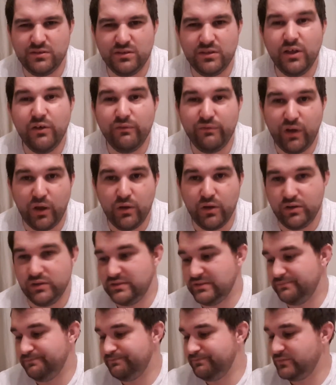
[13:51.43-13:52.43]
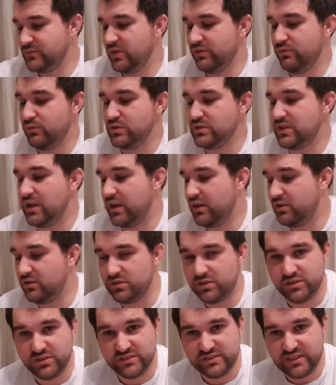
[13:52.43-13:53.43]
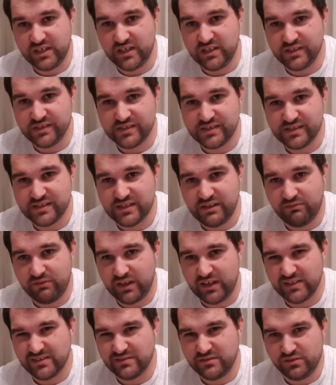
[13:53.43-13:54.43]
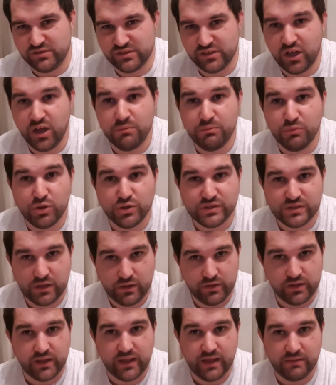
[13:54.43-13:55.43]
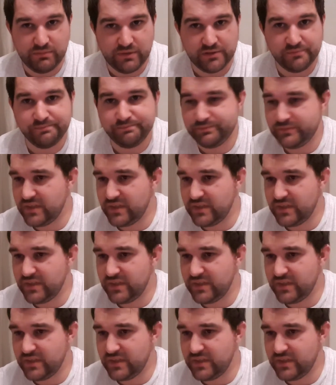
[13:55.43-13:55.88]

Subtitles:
little photos of what's going on in turns and stuff like that, as long as I'm not slowing the game down.